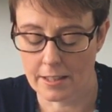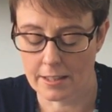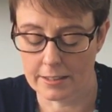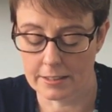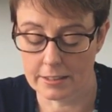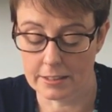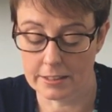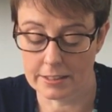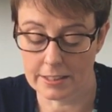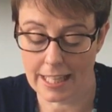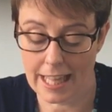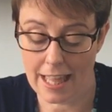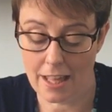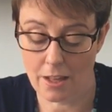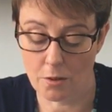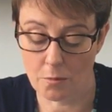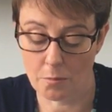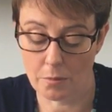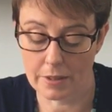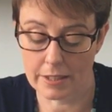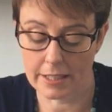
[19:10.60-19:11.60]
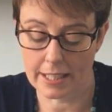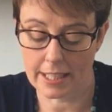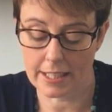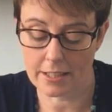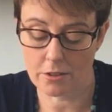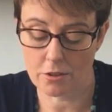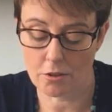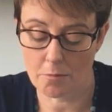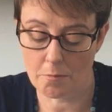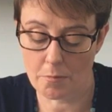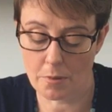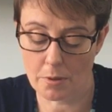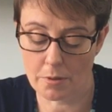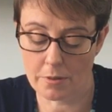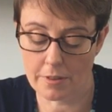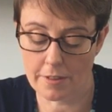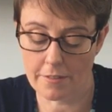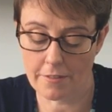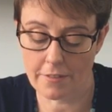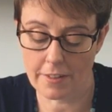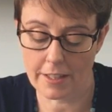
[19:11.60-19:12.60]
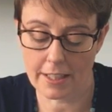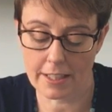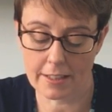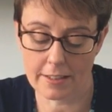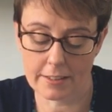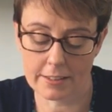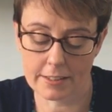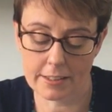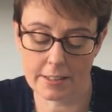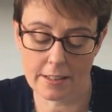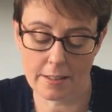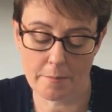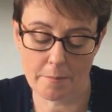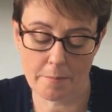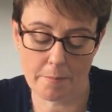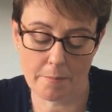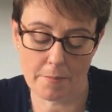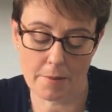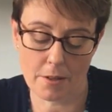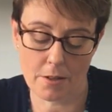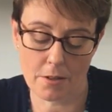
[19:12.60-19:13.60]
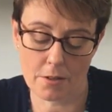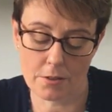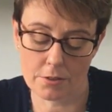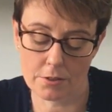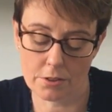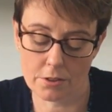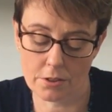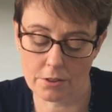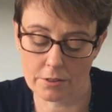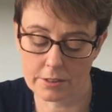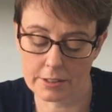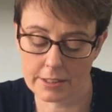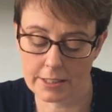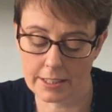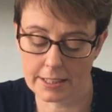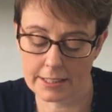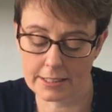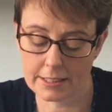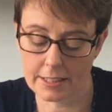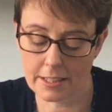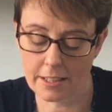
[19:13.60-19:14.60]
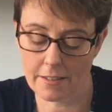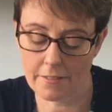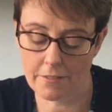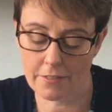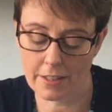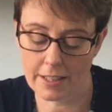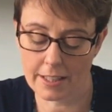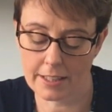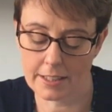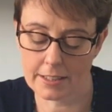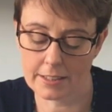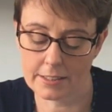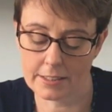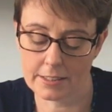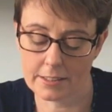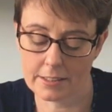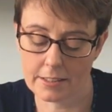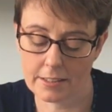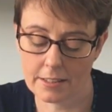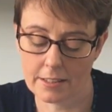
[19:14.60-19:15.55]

It doesn't help when you get Tombow on your fingers and the cardstock sticks to your fingers.